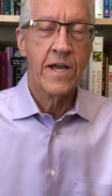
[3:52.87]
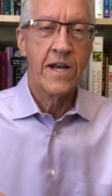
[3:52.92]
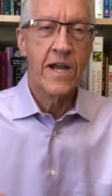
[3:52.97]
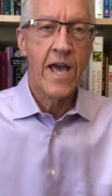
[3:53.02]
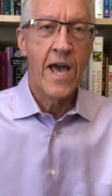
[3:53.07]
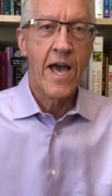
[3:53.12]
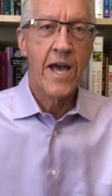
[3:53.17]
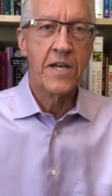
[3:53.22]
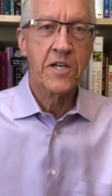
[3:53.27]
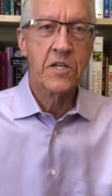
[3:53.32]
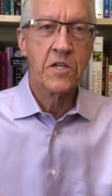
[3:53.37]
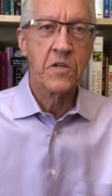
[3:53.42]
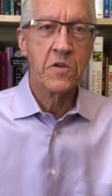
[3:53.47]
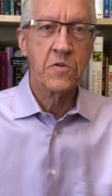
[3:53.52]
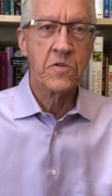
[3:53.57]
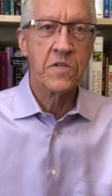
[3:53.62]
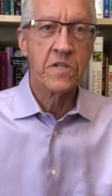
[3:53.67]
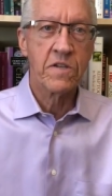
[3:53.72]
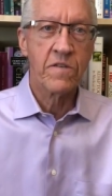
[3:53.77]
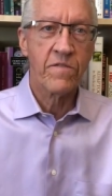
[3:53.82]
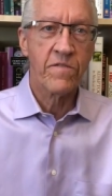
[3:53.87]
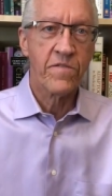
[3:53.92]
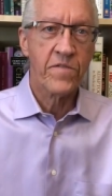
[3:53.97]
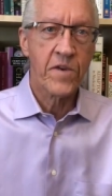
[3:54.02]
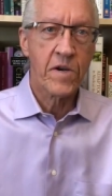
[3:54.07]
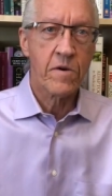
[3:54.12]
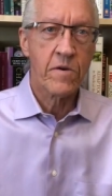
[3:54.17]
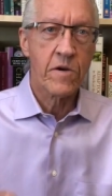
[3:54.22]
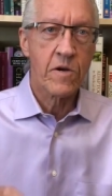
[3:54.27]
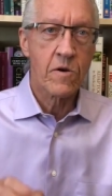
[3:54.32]
and had to use an
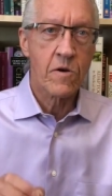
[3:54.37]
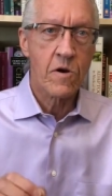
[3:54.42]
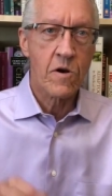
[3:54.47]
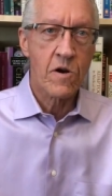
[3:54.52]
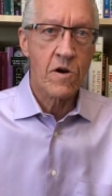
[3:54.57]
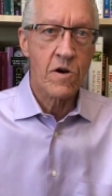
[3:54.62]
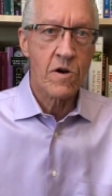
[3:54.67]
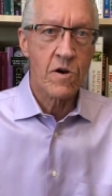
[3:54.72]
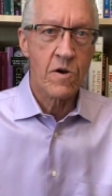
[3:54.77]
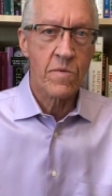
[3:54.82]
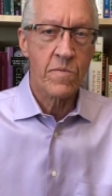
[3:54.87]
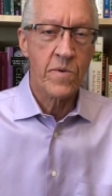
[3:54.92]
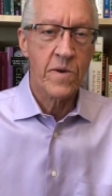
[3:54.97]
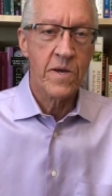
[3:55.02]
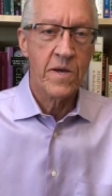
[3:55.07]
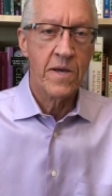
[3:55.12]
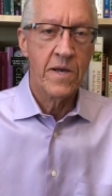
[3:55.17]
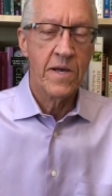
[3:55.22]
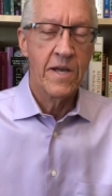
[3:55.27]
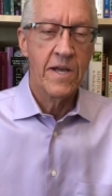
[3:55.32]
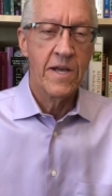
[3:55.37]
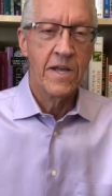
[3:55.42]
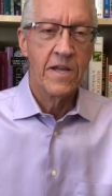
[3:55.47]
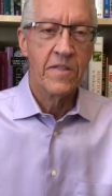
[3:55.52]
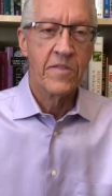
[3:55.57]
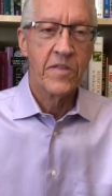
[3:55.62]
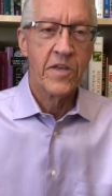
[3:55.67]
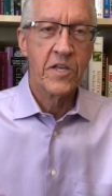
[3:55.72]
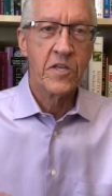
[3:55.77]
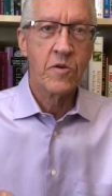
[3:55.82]
inferior herb,
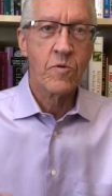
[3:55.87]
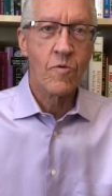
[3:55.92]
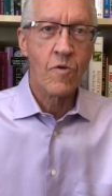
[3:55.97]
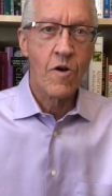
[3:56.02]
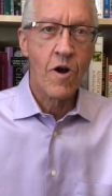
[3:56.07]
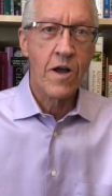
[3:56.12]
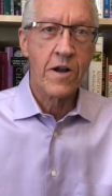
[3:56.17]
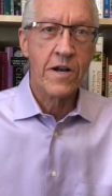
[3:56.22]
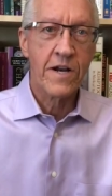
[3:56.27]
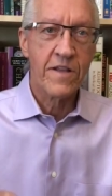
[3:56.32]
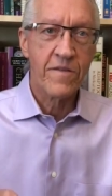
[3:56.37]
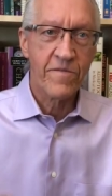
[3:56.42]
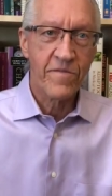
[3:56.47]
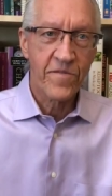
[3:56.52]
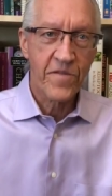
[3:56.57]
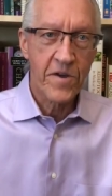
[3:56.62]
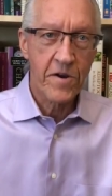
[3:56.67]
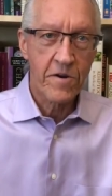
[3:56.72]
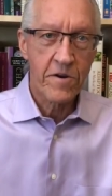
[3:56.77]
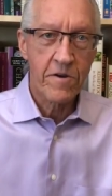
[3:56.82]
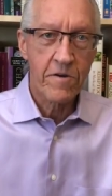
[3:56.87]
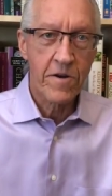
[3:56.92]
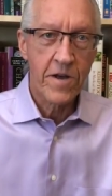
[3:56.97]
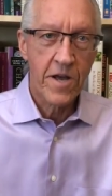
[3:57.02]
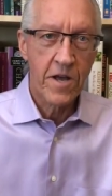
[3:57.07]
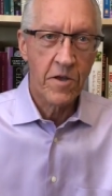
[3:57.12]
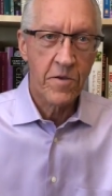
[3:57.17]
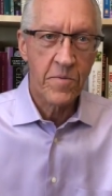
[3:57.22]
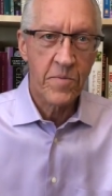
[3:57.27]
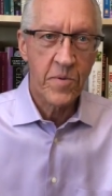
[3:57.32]
then you were on an inferior
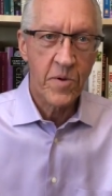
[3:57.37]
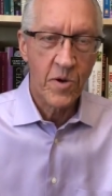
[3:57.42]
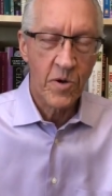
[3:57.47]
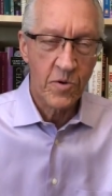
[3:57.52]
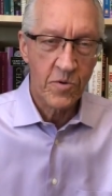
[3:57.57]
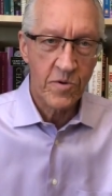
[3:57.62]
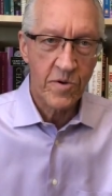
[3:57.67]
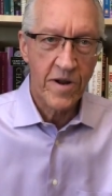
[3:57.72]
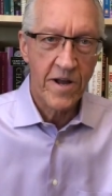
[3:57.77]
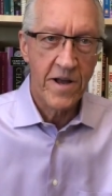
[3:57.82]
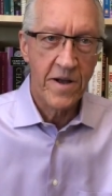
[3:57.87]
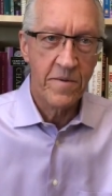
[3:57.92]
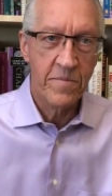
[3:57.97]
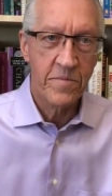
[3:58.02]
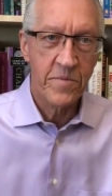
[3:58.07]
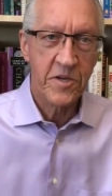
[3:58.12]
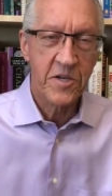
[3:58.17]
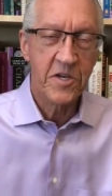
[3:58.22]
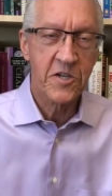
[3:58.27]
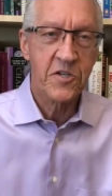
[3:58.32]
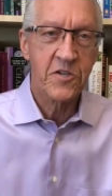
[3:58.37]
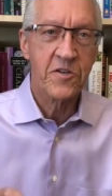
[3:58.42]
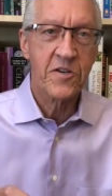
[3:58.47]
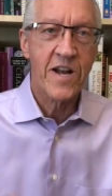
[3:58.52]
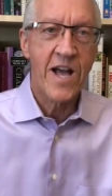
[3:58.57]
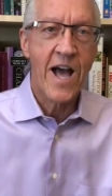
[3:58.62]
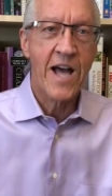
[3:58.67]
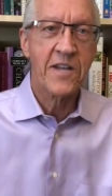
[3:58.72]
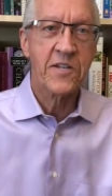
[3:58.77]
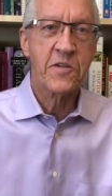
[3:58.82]
health program because you're
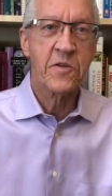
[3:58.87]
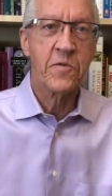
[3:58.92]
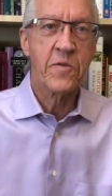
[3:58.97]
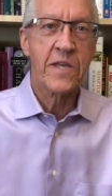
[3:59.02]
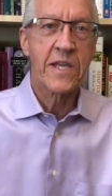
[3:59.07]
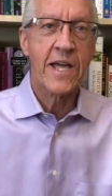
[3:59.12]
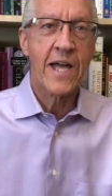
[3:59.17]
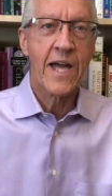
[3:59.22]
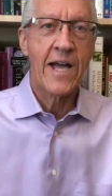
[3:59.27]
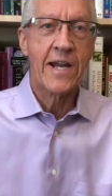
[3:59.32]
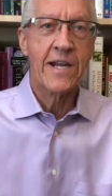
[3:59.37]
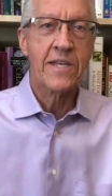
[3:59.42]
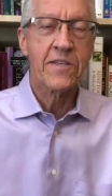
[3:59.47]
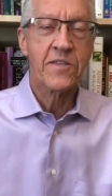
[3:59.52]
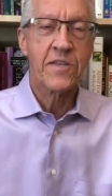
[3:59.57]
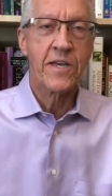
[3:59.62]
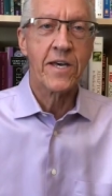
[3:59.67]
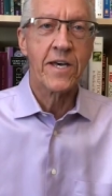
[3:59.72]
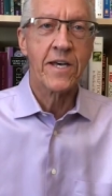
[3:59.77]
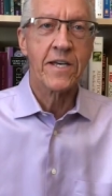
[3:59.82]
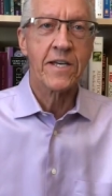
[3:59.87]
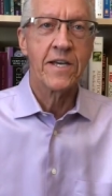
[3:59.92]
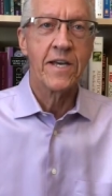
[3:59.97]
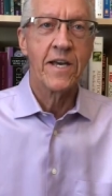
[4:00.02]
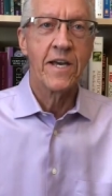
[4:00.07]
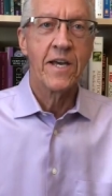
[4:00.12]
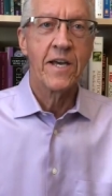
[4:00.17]
not doing anything